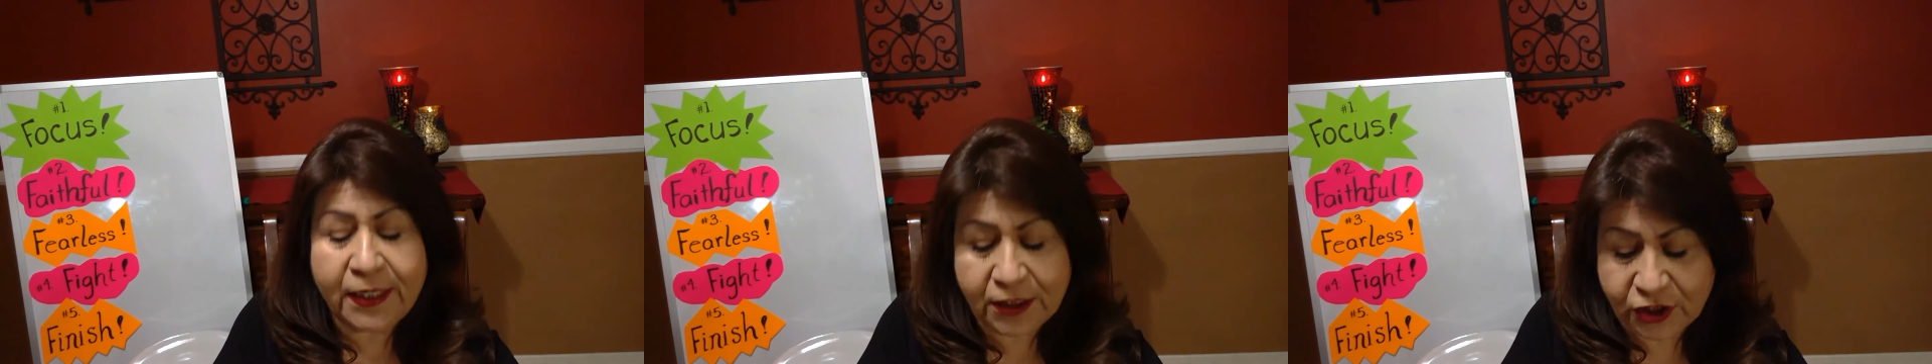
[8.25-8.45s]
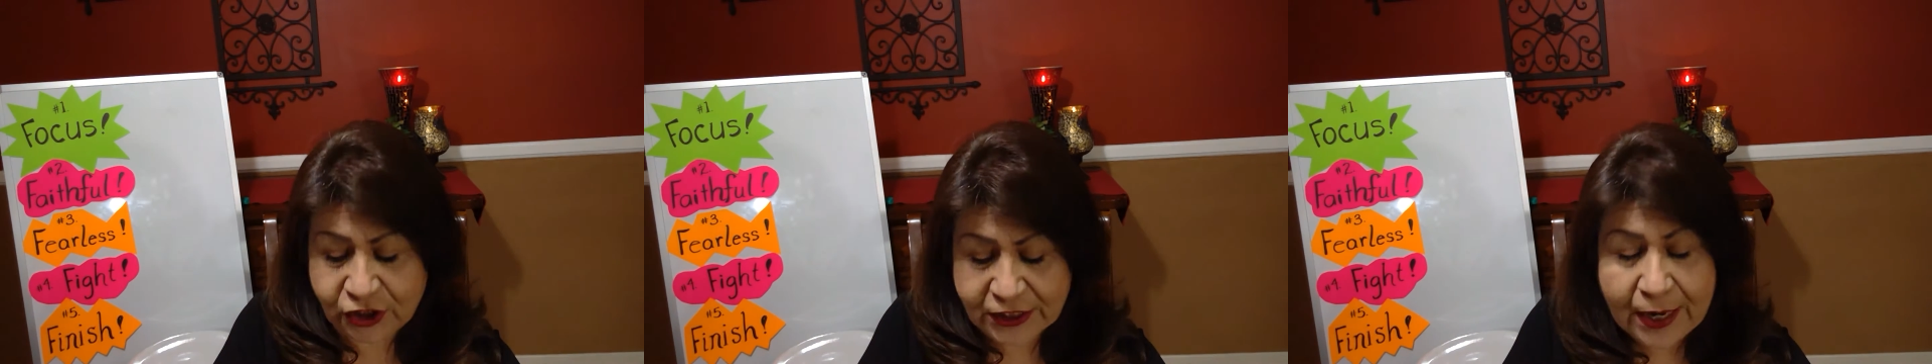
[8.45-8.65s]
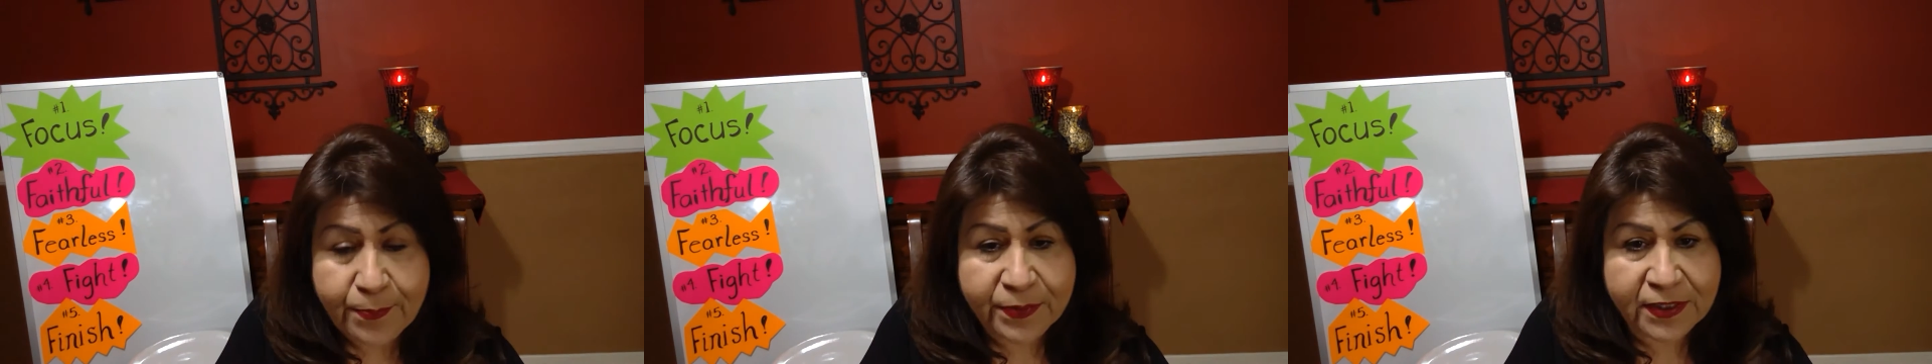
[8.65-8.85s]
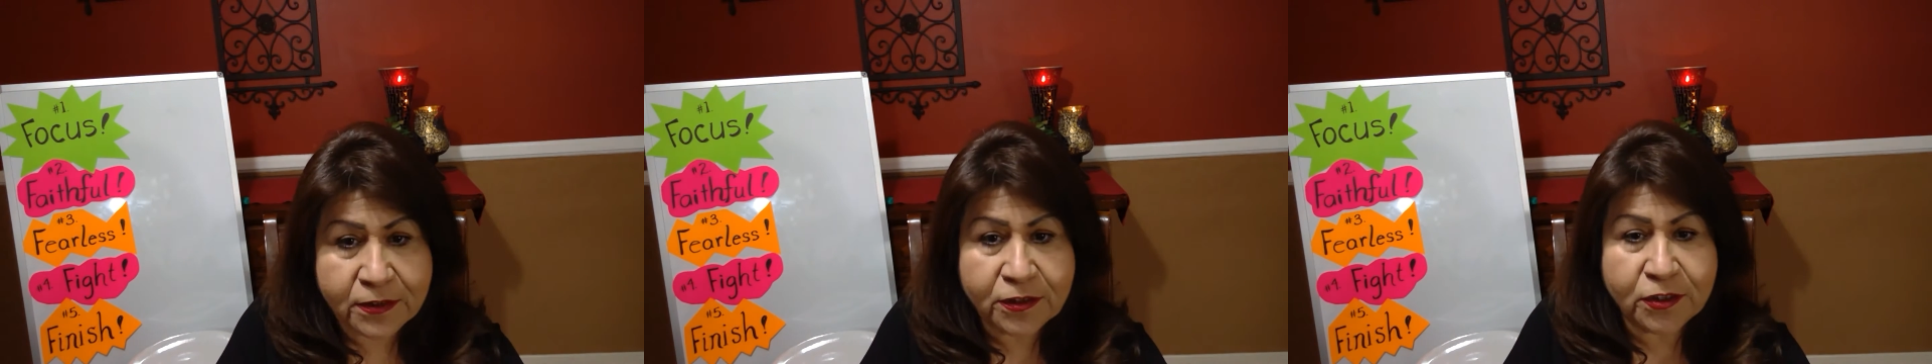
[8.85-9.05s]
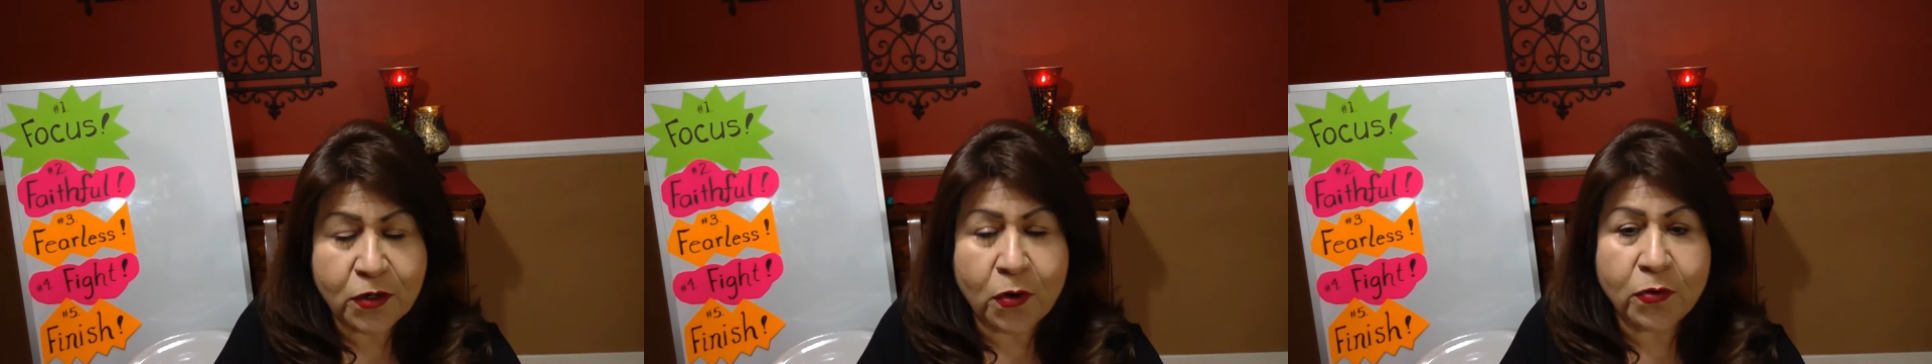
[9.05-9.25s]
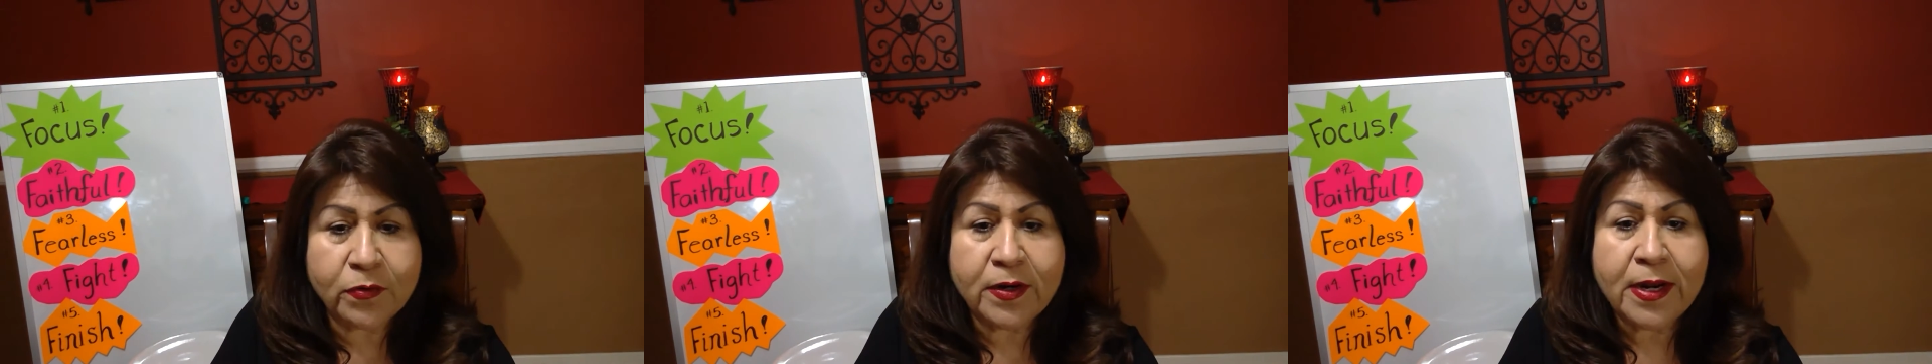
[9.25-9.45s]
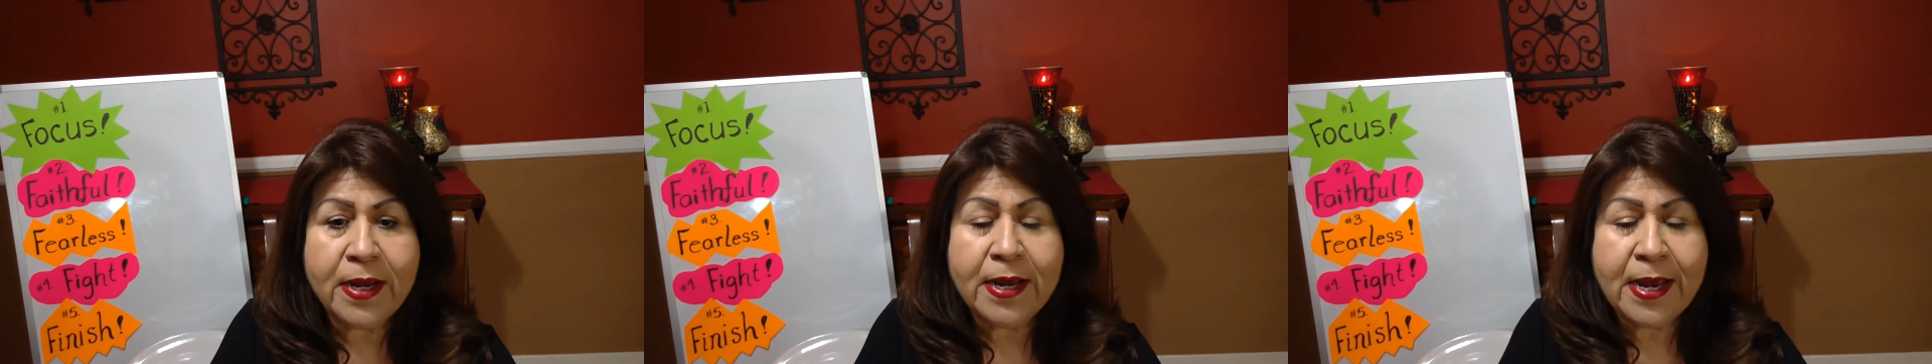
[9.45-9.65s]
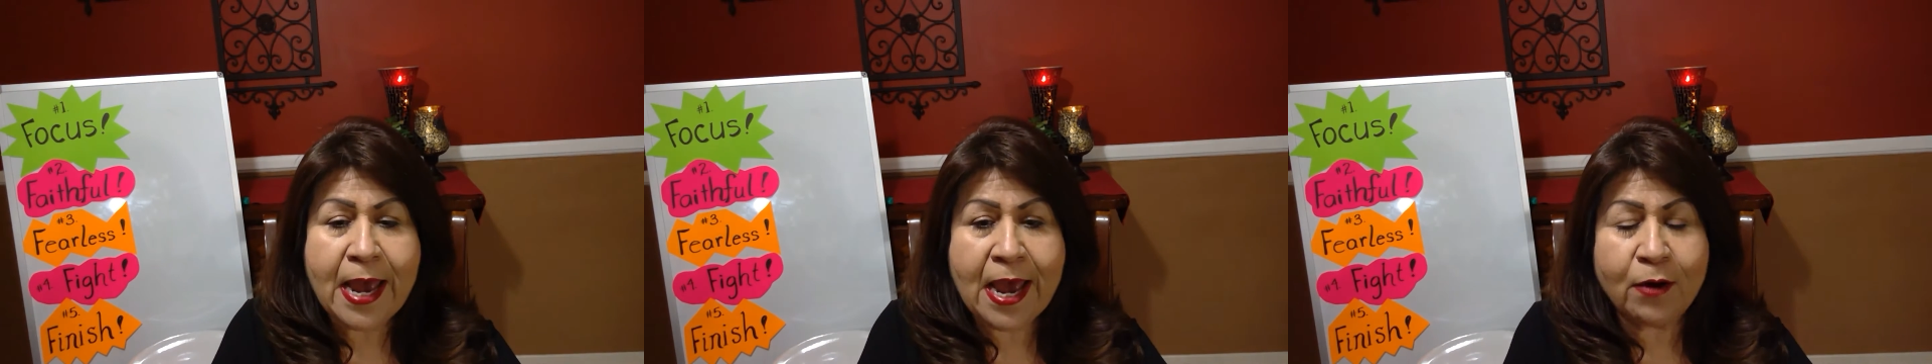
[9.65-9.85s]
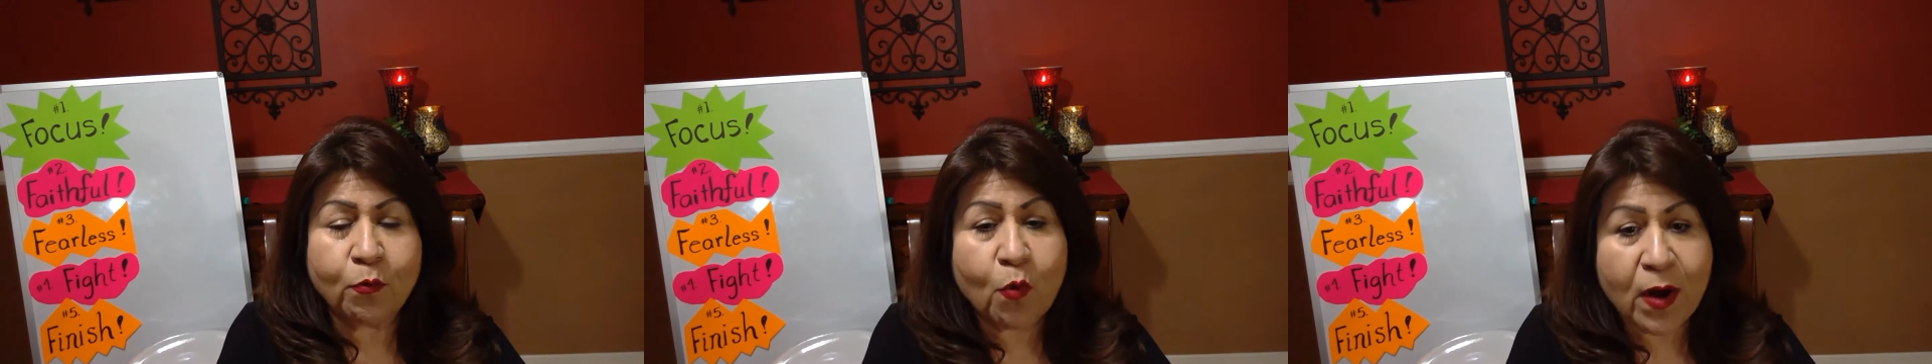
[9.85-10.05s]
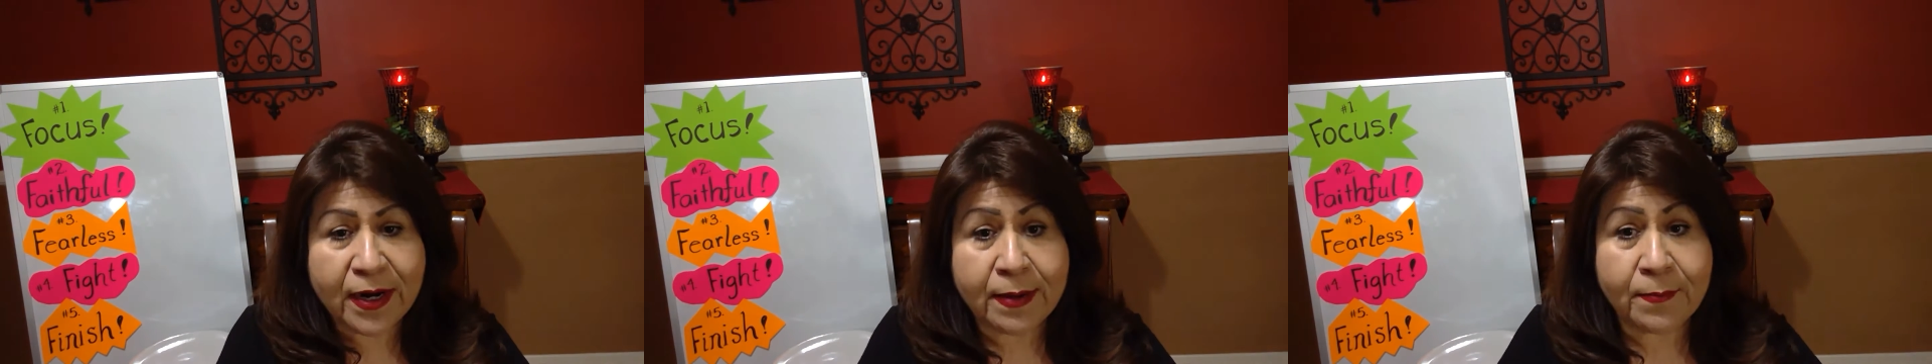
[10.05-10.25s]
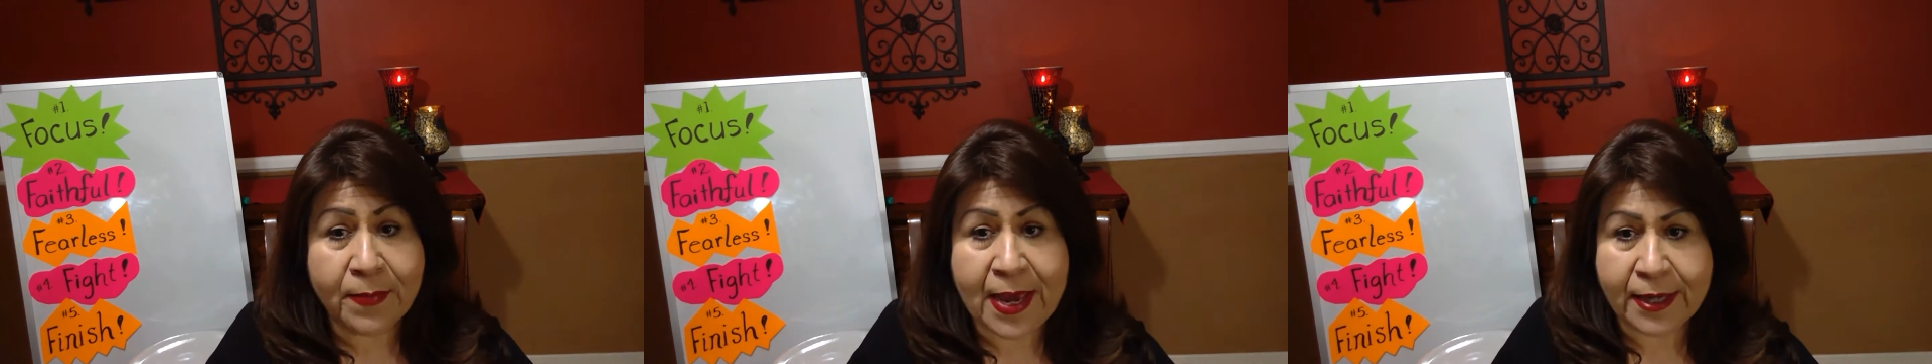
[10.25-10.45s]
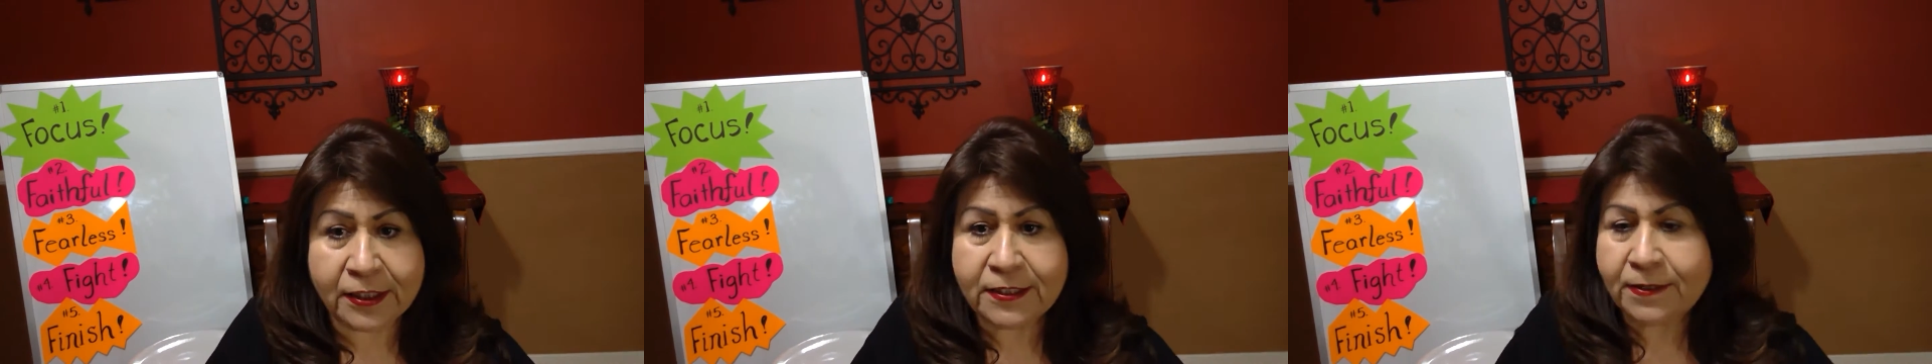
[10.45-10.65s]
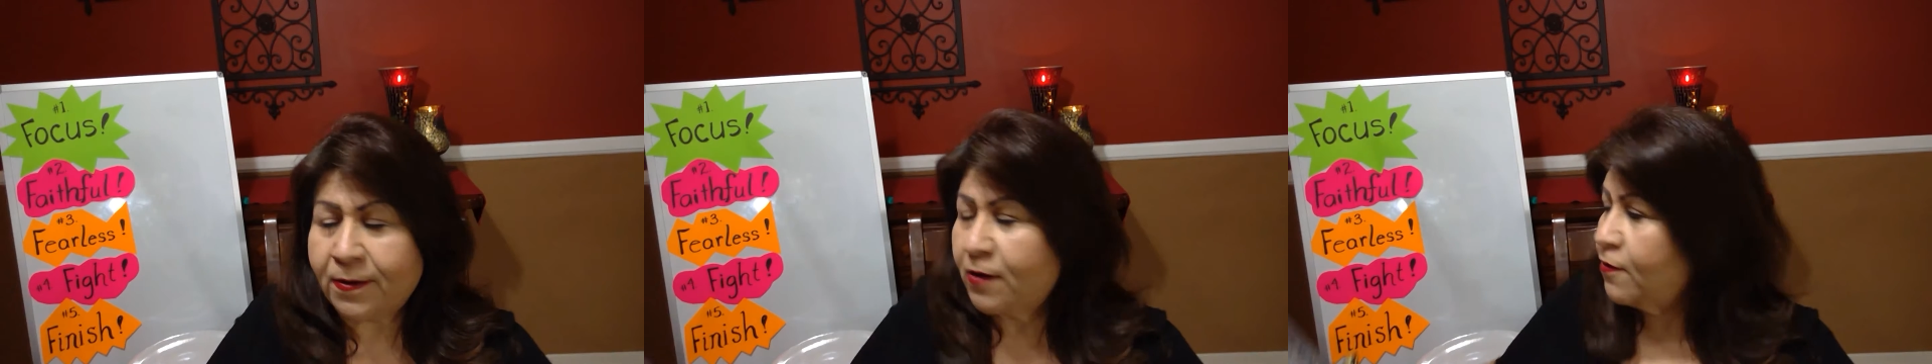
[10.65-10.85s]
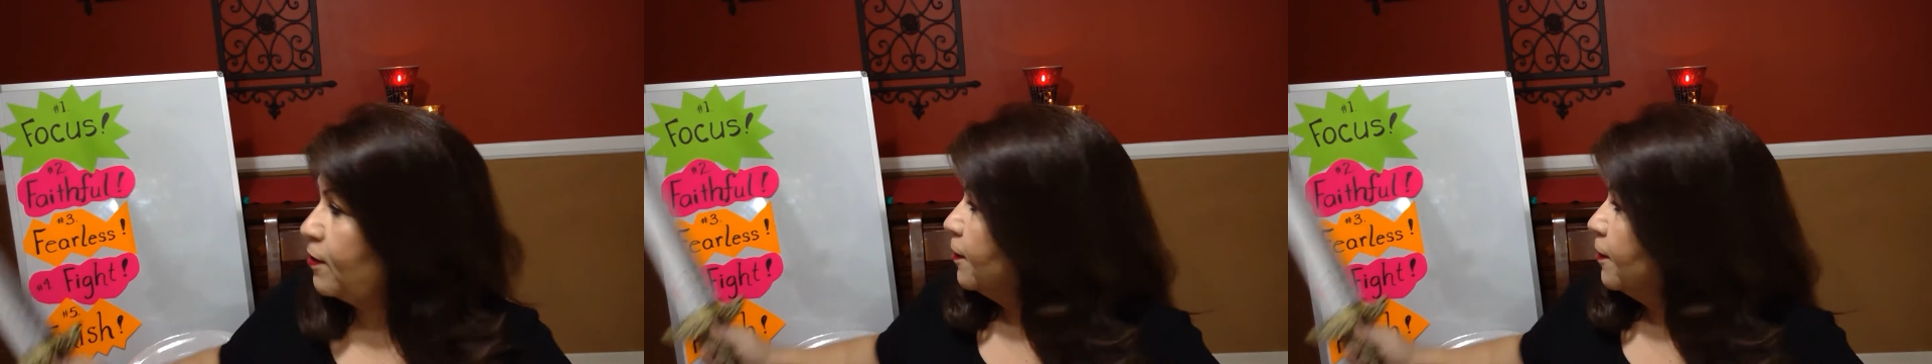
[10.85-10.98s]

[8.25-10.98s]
each stepping stone and what it meant.